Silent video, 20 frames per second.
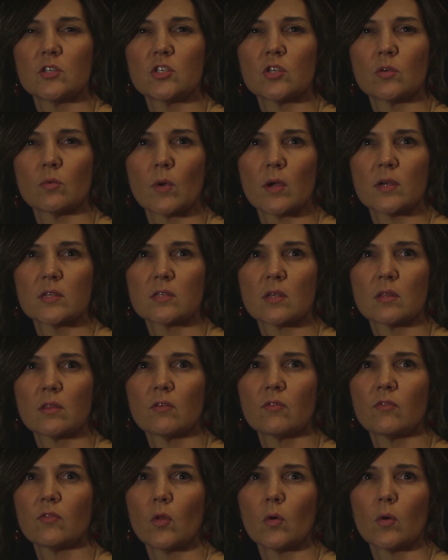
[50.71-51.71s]
she rests on
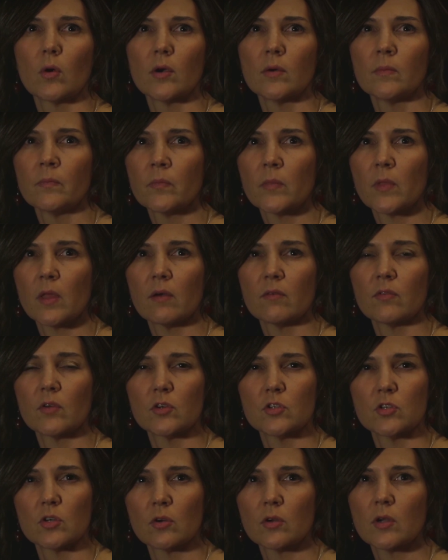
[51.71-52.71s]
the floor of
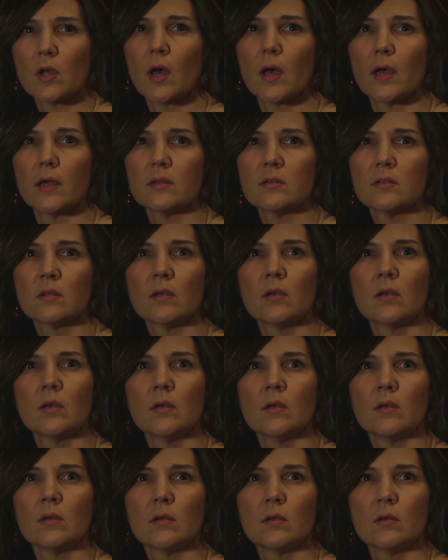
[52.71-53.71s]
their dirt hut.
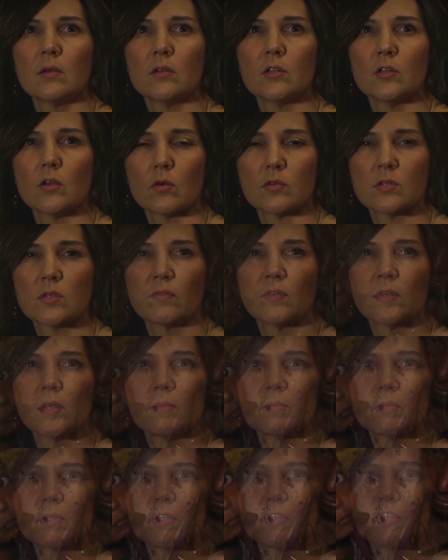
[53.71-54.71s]
Yosef
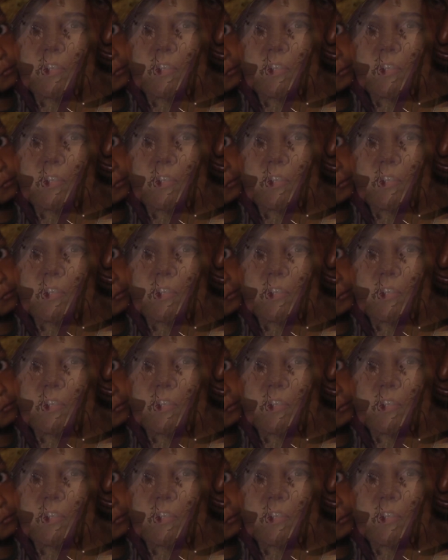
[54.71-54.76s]
keeps the